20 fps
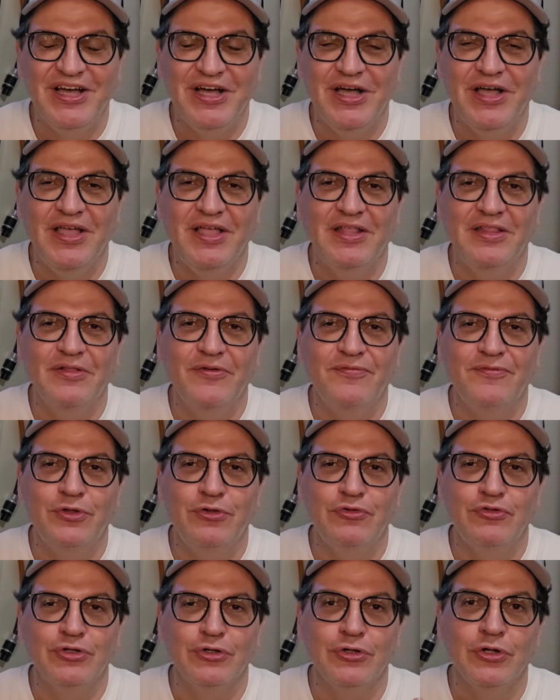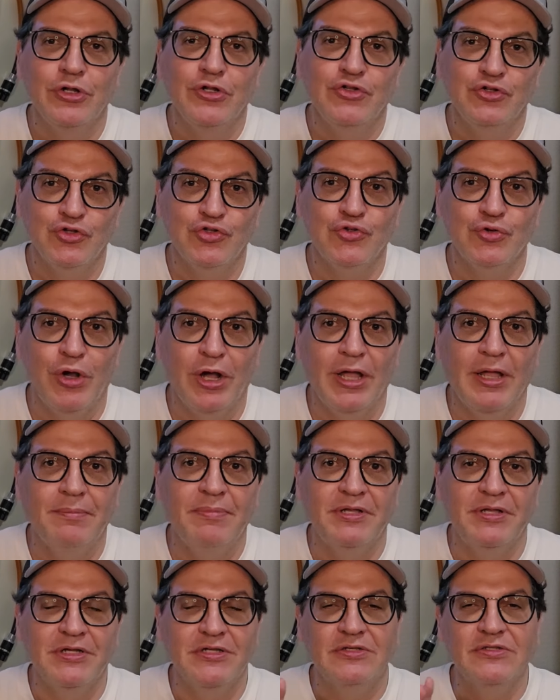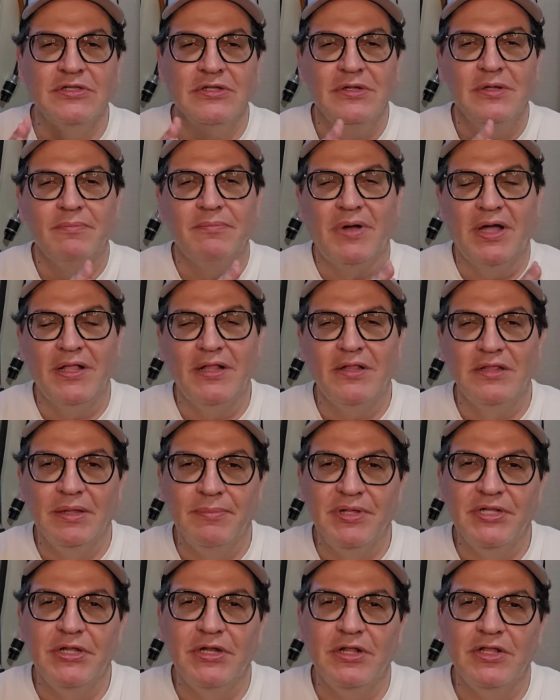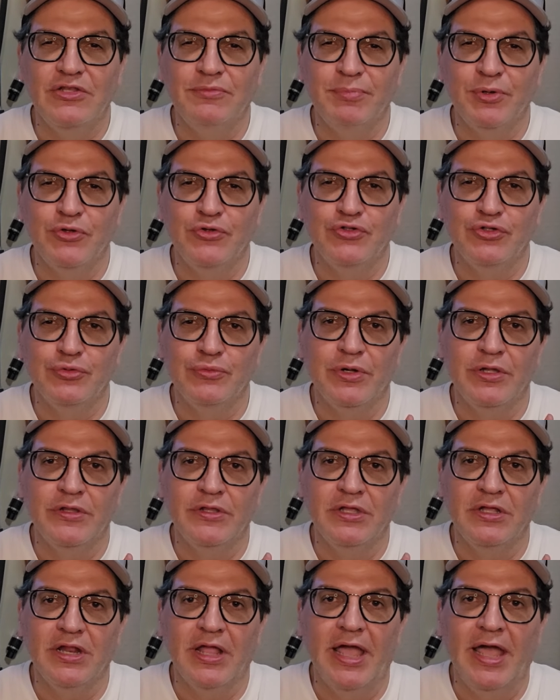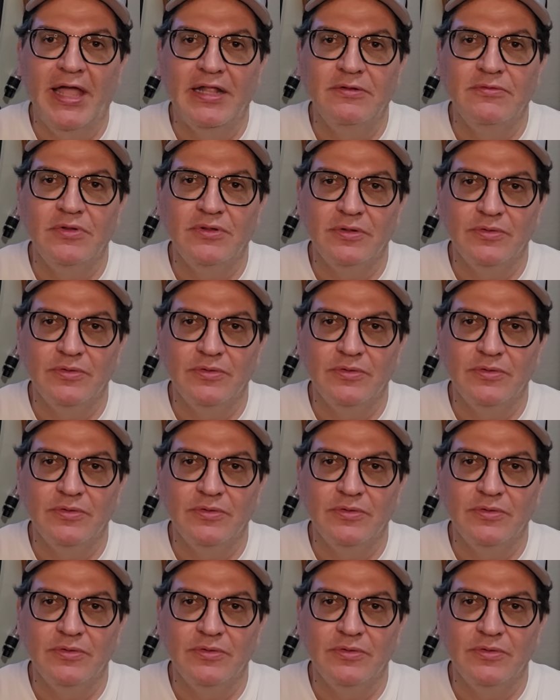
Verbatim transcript: uh, in the future to try it because my limited exposure with it at